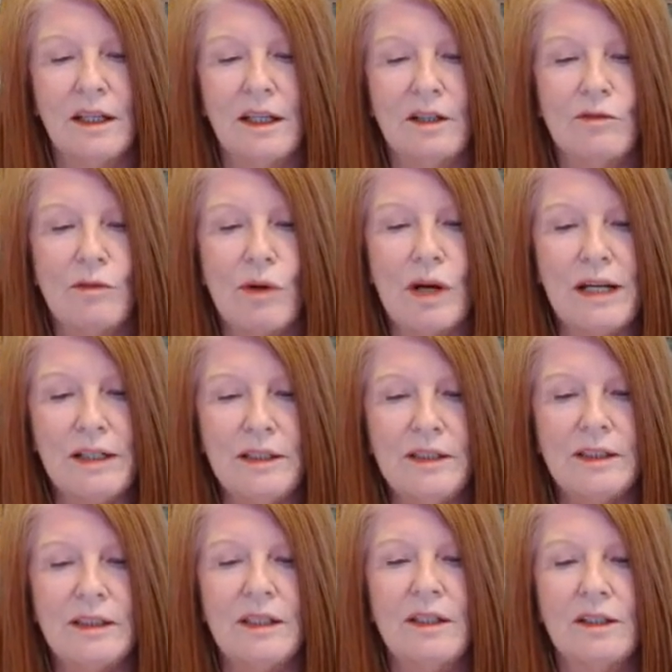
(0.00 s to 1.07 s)
and
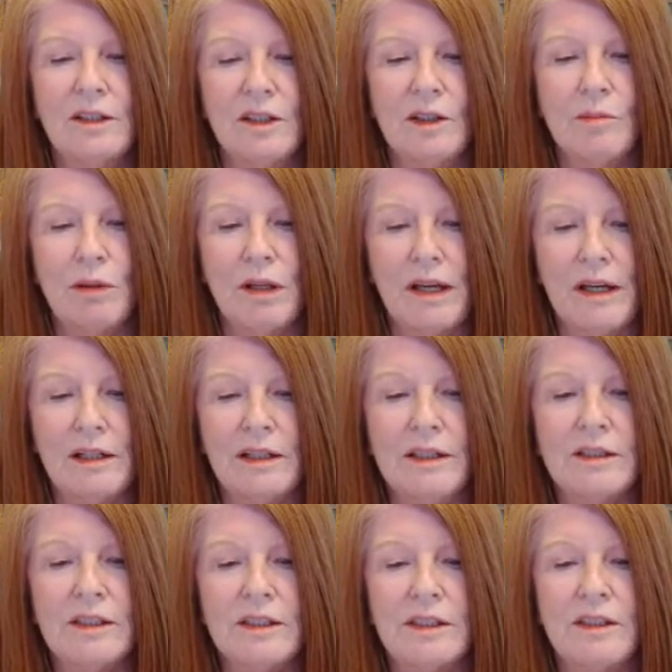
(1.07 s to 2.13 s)
raise the
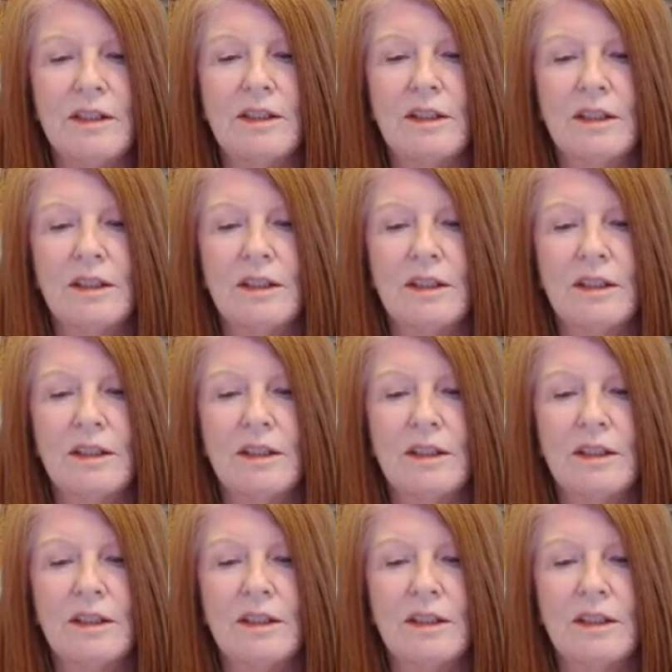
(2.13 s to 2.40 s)
planet's